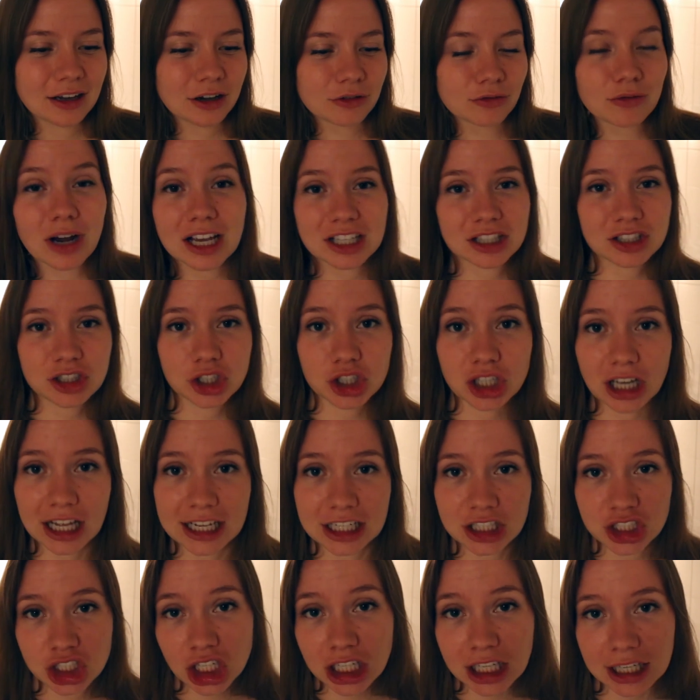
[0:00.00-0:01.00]
rest your
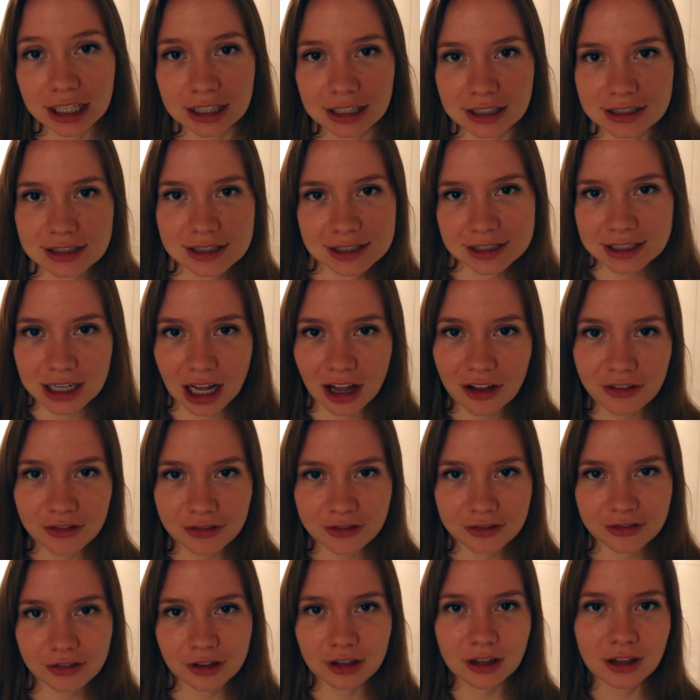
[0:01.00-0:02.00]
like chicken and
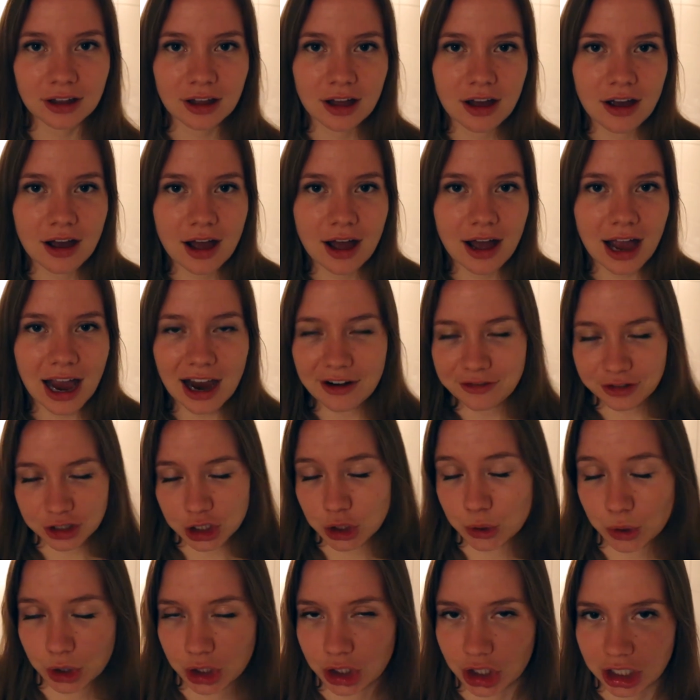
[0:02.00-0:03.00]
stuff
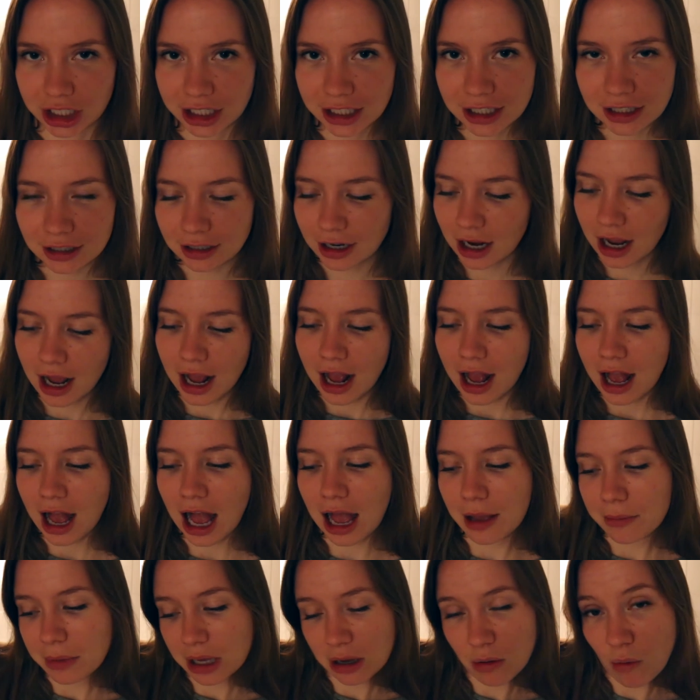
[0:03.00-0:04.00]
after you cook it.
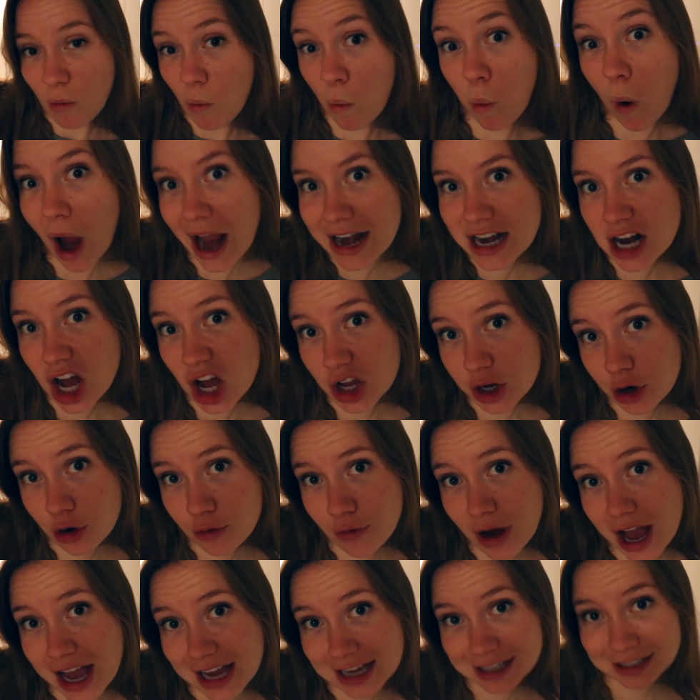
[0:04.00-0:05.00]
I mean, why not your
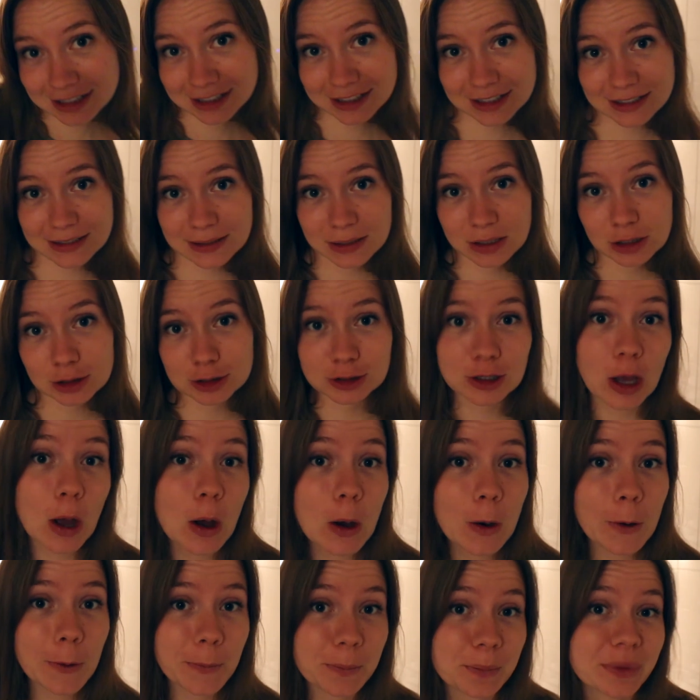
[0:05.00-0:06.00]
rice?
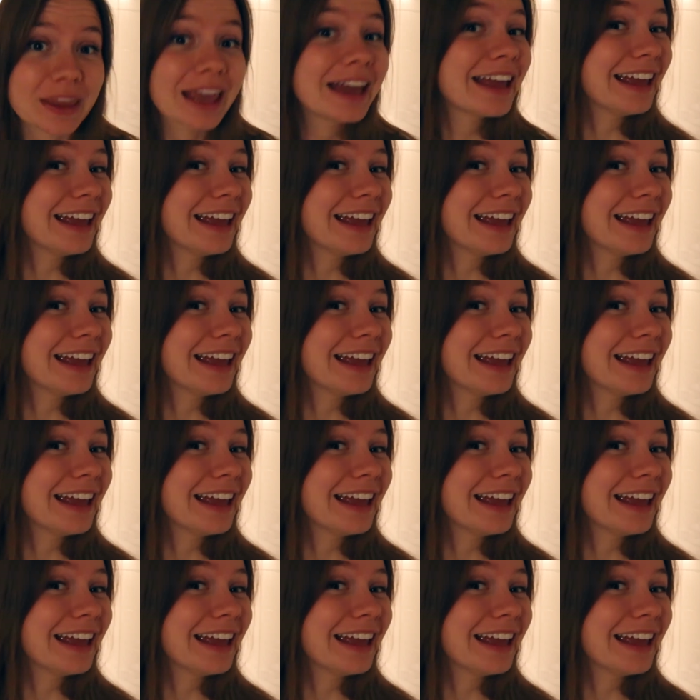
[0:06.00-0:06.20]
So